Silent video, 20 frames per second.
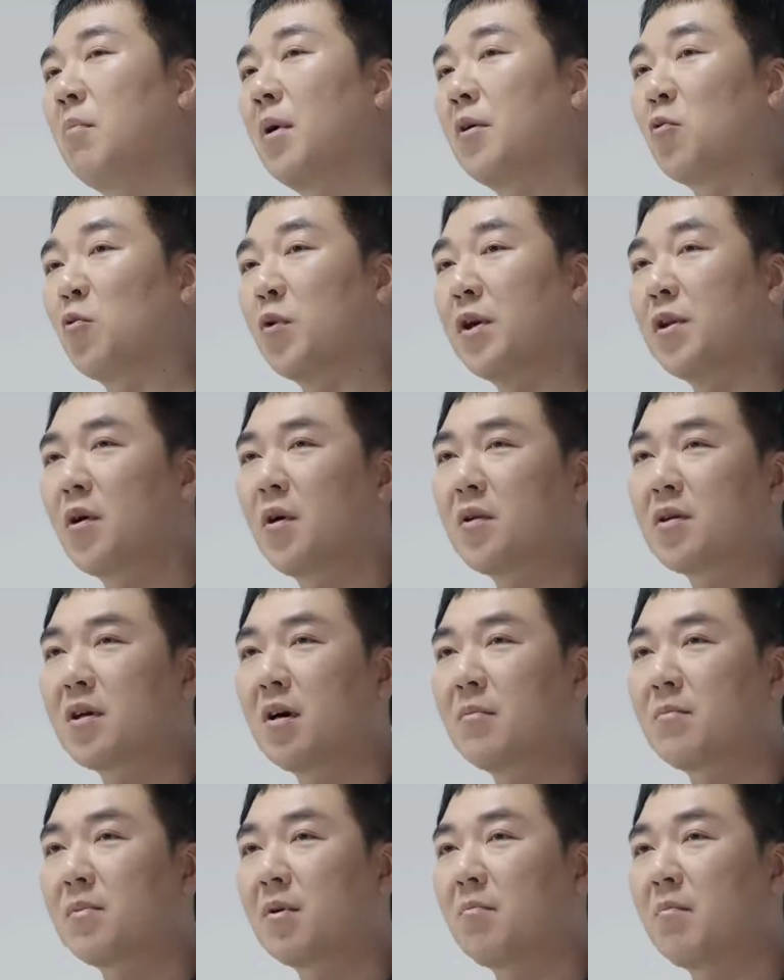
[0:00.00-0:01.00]
But we don't
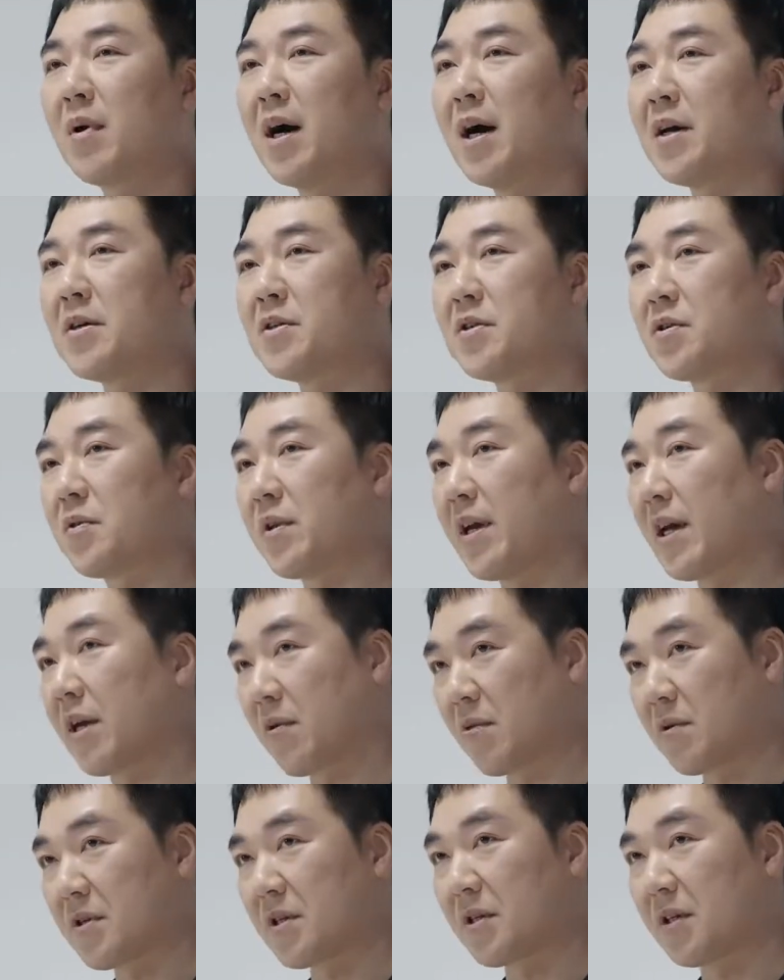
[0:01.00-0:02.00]
compromise on
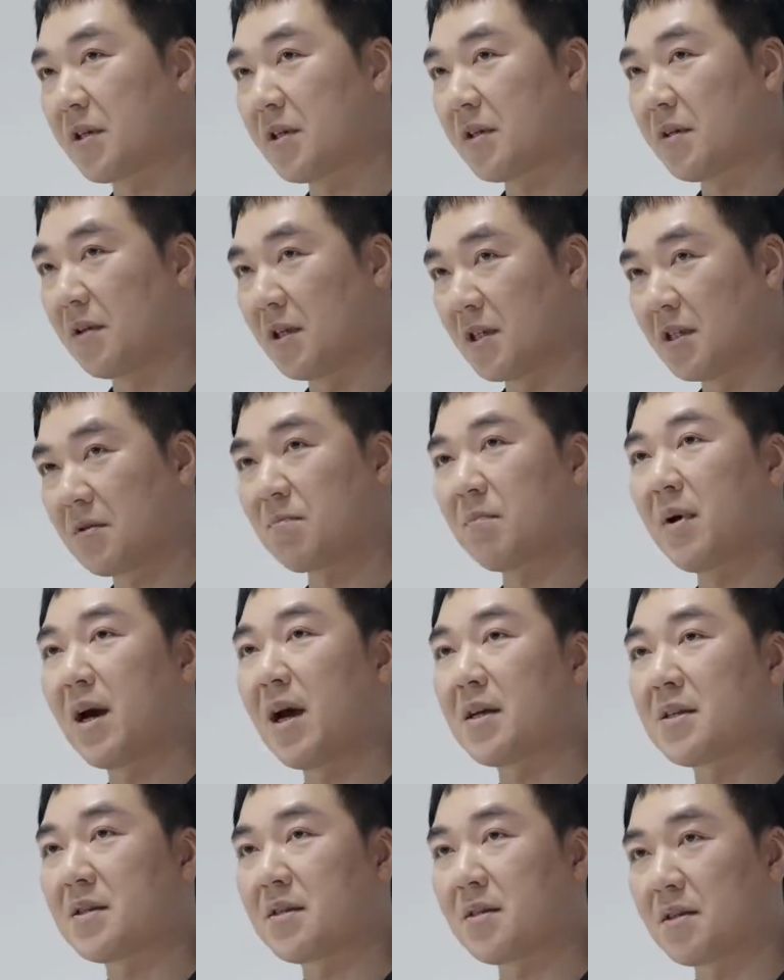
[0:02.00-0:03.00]
accuracy
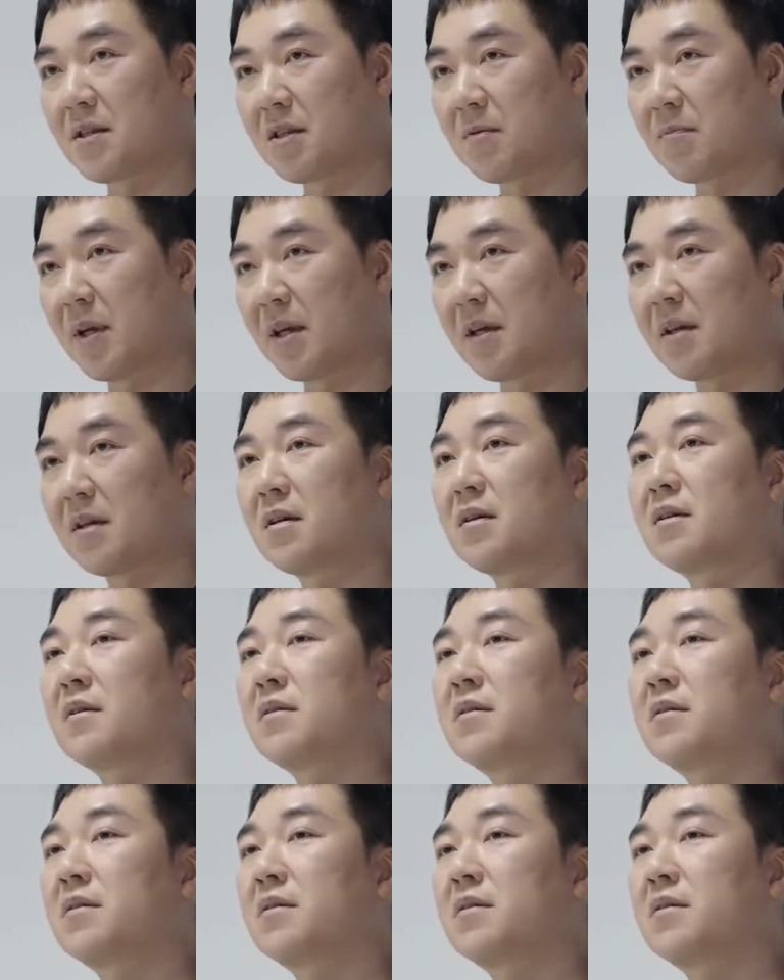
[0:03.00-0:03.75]
despite the speed.